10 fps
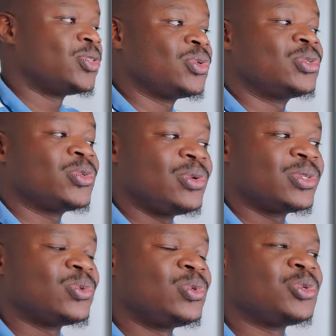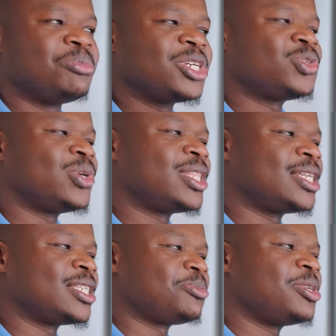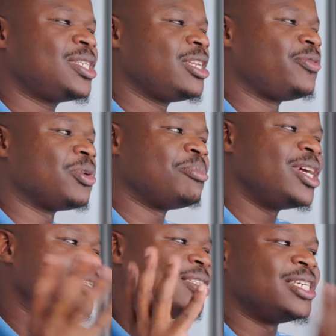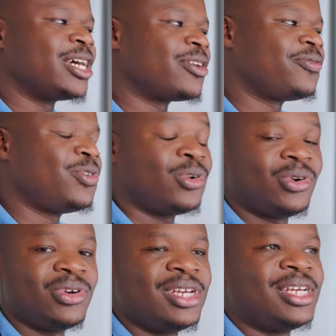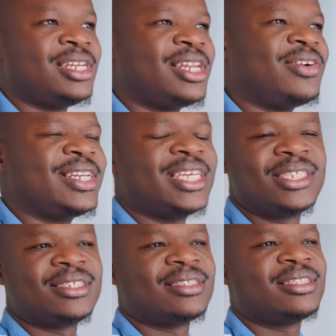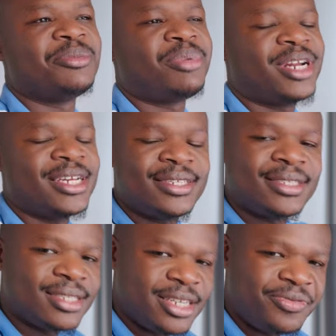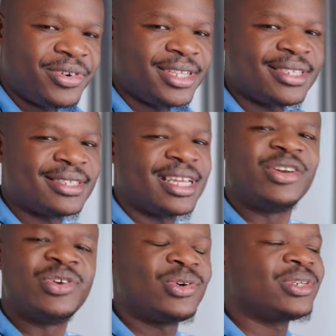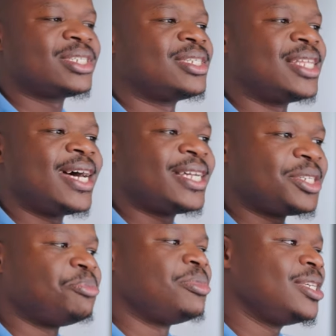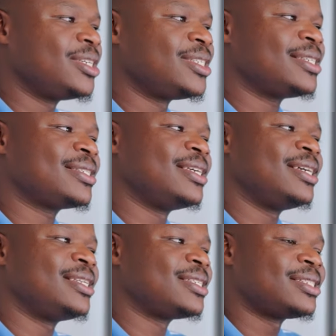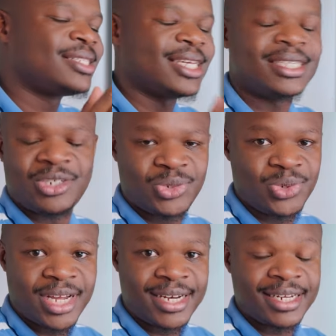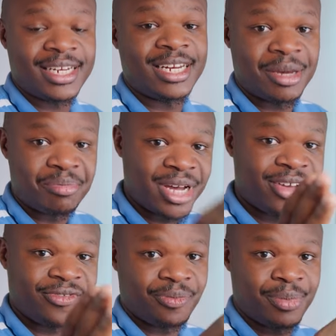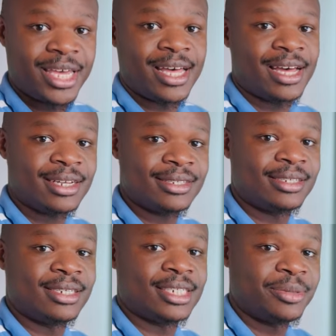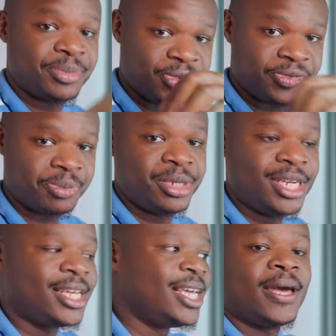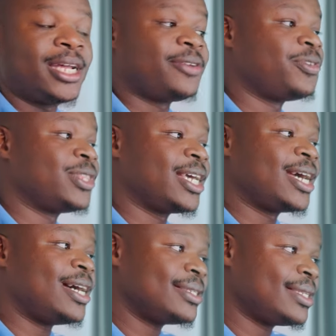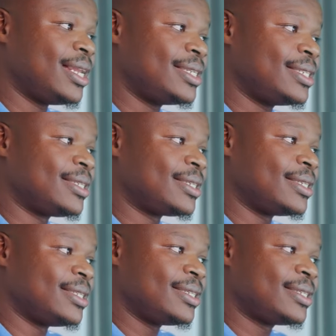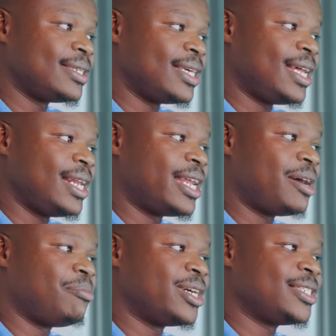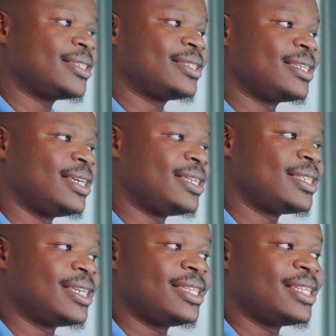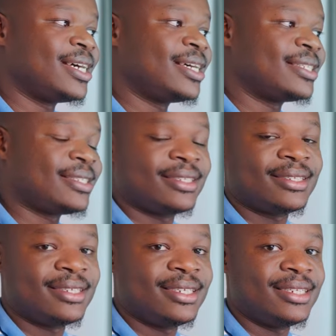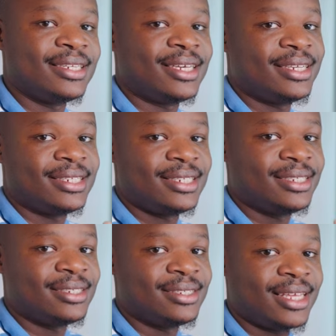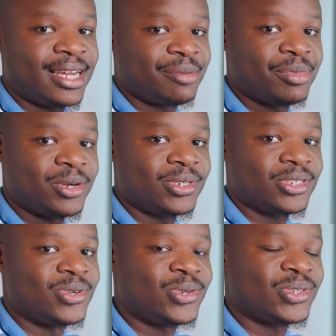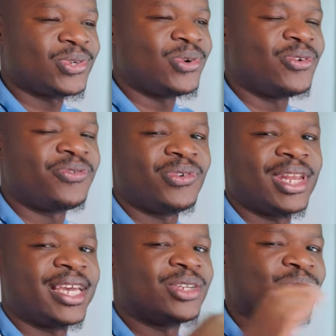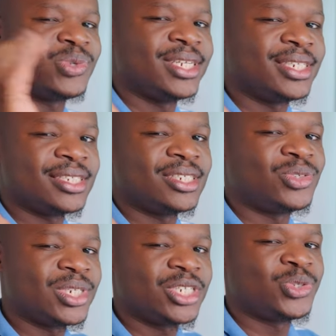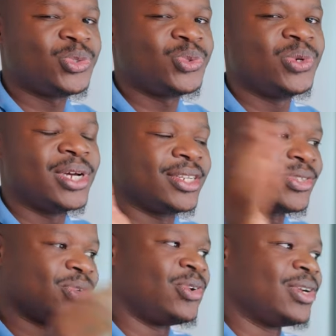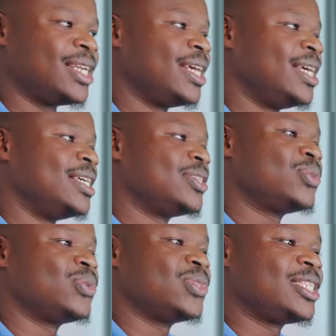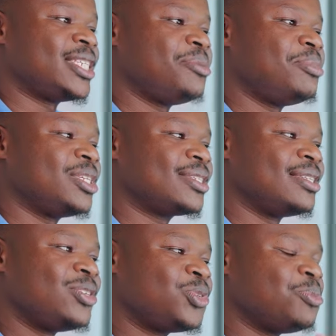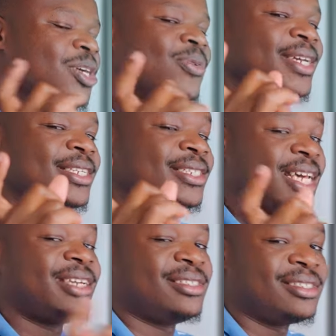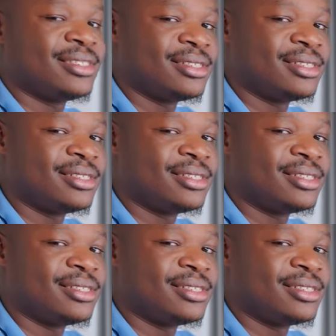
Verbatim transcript: So it's always good to make sure that, especially if you're buying D D R four, nowadays, the price differences are not that big. Just get thirty-two hundred and above megahertz in terms of speed. And for the C A S latency, this C L number, just get either sixteen, eighteen, thereabout. Don't go for like twenty, twenty-two, and so on. So the timings need to be quite tight.